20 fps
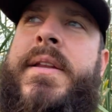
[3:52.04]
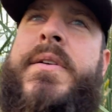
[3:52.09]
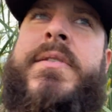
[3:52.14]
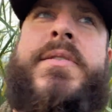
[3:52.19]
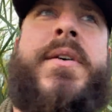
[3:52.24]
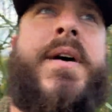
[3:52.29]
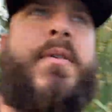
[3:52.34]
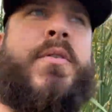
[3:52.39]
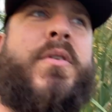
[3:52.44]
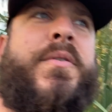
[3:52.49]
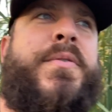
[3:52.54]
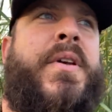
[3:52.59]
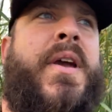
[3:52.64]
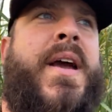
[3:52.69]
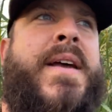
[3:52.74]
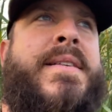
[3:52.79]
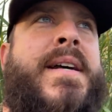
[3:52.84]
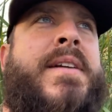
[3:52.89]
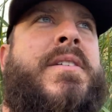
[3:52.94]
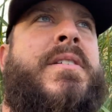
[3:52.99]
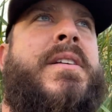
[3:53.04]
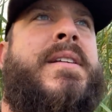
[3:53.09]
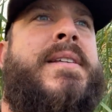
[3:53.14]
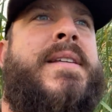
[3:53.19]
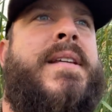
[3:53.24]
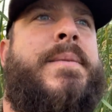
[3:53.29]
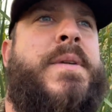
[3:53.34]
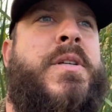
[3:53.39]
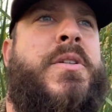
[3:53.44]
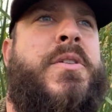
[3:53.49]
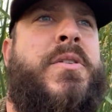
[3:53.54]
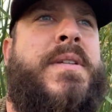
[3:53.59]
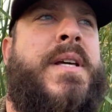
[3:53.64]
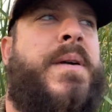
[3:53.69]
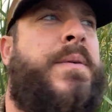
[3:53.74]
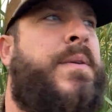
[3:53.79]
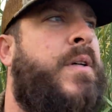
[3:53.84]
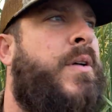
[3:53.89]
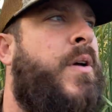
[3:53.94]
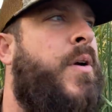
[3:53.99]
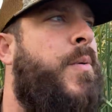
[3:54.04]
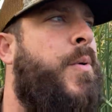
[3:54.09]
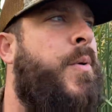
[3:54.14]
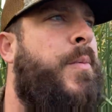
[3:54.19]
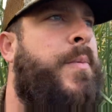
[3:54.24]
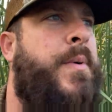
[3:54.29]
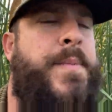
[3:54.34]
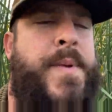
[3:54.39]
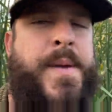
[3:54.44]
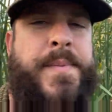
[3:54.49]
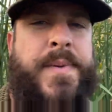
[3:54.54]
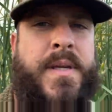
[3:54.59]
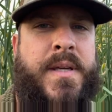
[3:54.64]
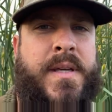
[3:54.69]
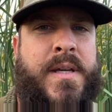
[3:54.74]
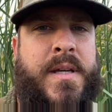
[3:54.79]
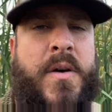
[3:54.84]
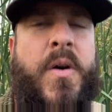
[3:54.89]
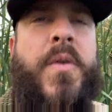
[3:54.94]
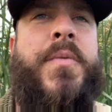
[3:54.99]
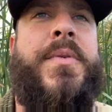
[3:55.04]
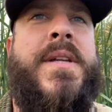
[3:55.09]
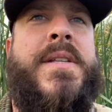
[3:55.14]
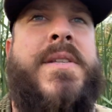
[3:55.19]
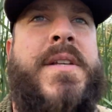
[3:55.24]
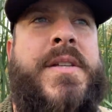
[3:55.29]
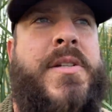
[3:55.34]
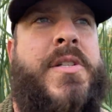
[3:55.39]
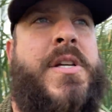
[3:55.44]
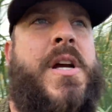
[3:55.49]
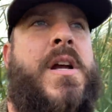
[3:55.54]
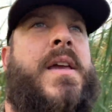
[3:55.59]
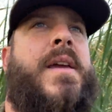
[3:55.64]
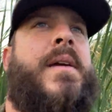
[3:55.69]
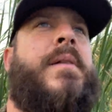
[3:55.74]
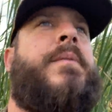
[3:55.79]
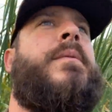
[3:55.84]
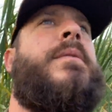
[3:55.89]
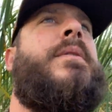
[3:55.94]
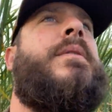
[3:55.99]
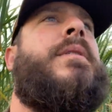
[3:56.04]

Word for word: though, so I don't know if you guys actually see me shoot that with the GoPro, but maybe, hopefully it's on the shot cam.